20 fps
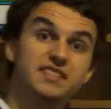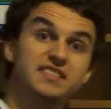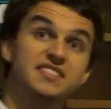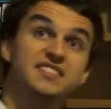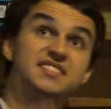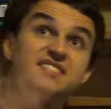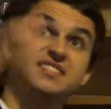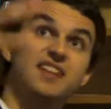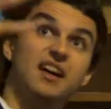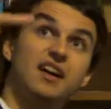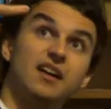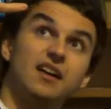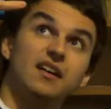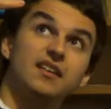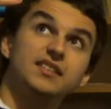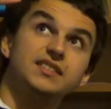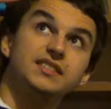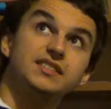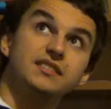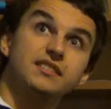the
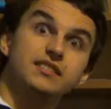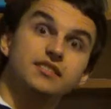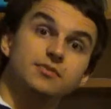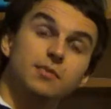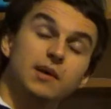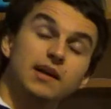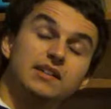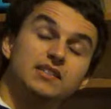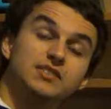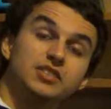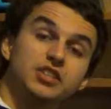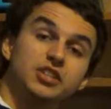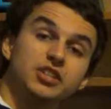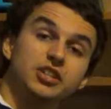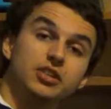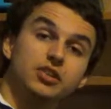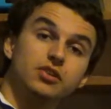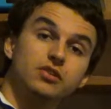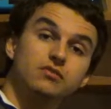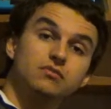stars as well as a
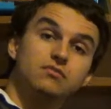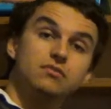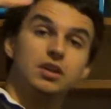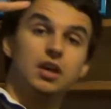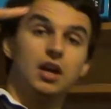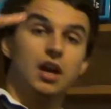cue.